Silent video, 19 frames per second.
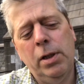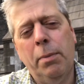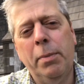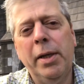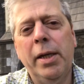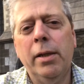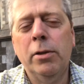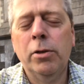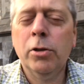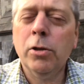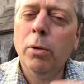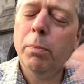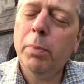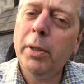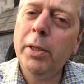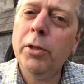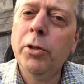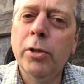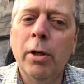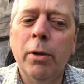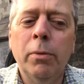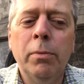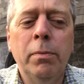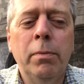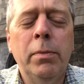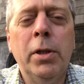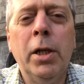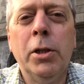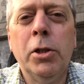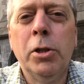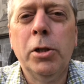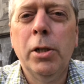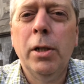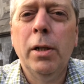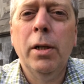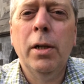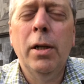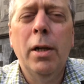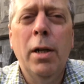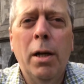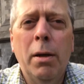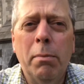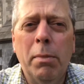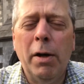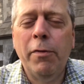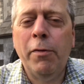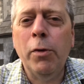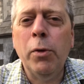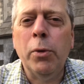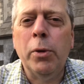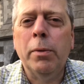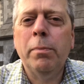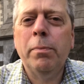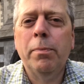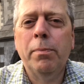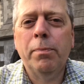coming in, so please don't touch my food.